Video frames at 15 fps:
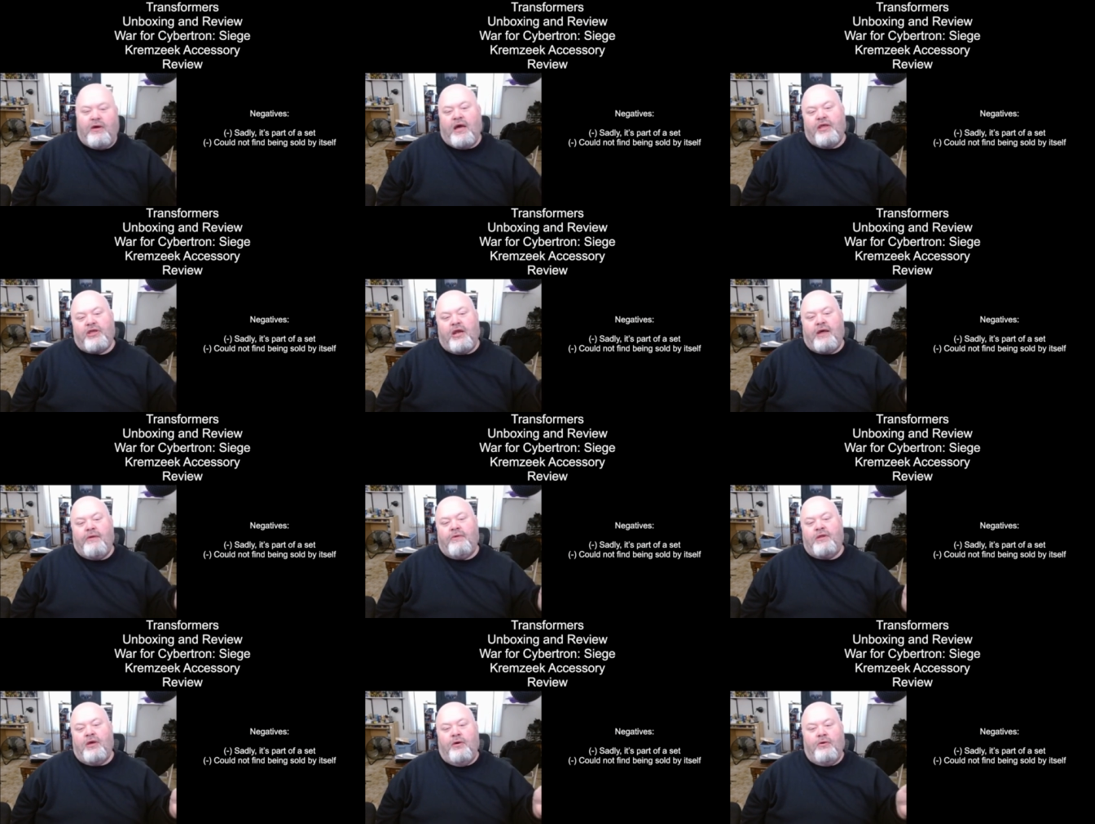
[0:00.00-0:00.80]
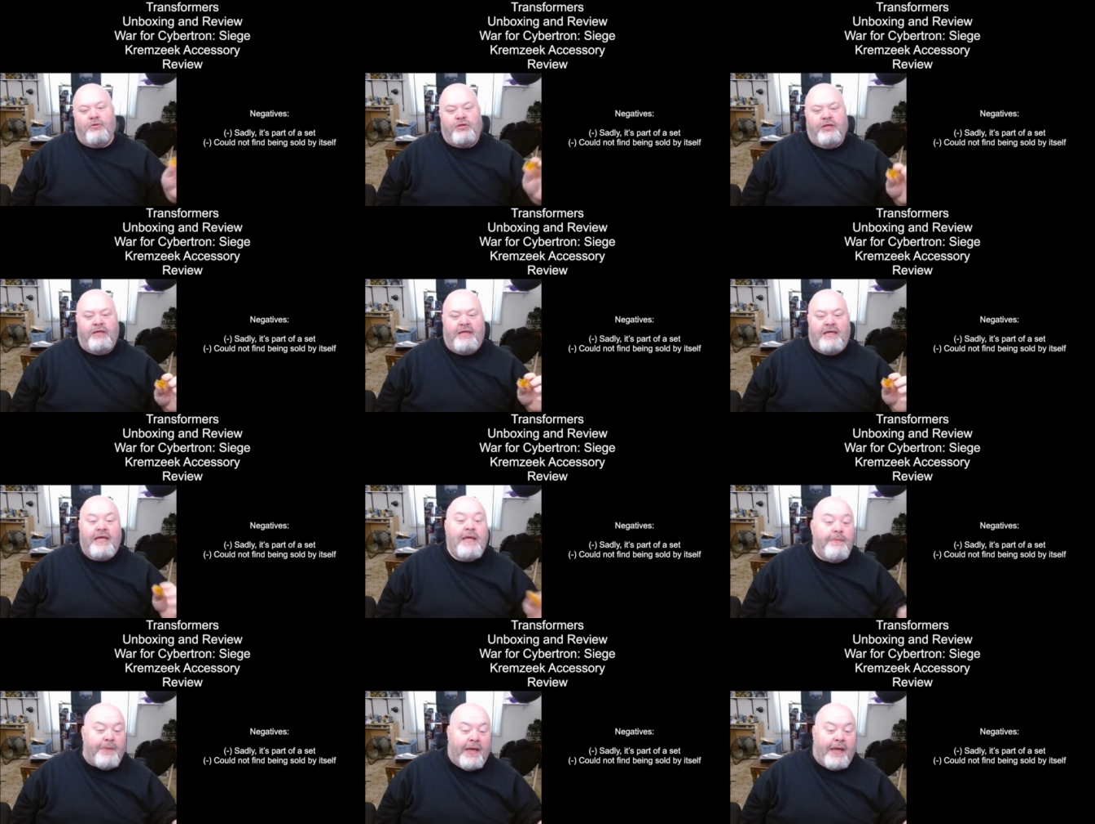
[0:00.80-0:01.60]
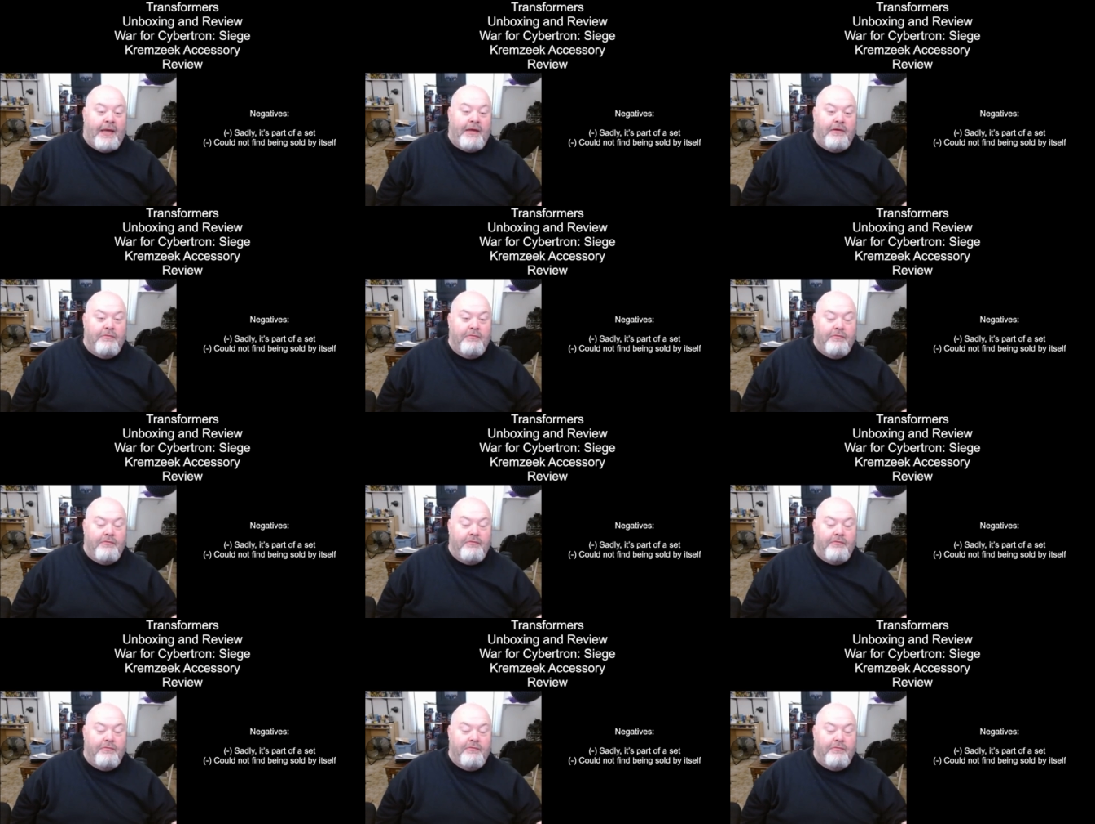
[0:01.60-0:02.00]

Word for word: I thought I would go to eBay.